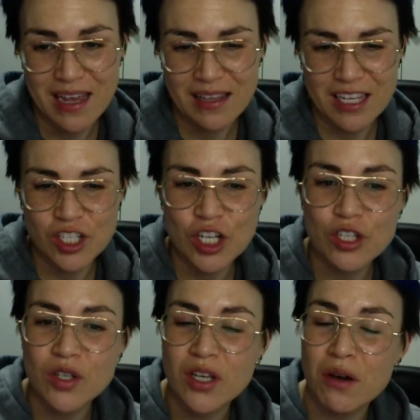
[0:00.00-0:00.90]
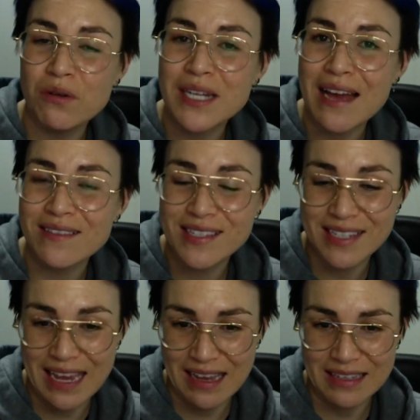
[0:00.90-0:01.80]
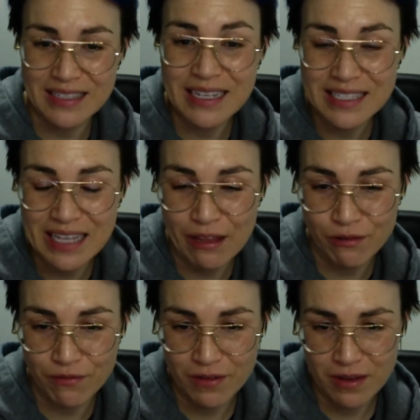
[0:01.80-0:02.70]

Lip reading: that she should go downstairs herself.